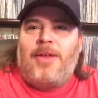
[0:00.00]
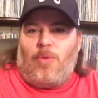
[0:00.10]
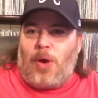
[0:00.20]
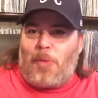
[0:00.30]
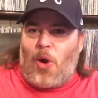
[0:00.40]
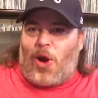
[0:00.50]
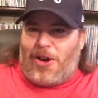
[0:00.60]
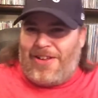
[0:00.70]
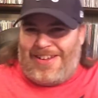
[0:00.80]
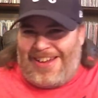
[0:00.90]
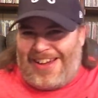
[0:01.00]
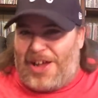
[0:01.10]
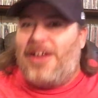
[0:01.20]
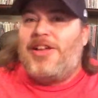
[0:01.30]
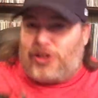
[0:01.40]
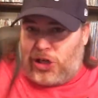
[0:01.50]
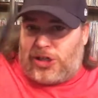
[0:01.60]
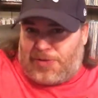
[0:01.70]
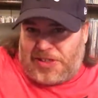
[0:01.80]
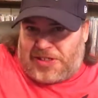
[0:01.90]
One more.
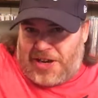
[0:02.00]
Cheers, BC.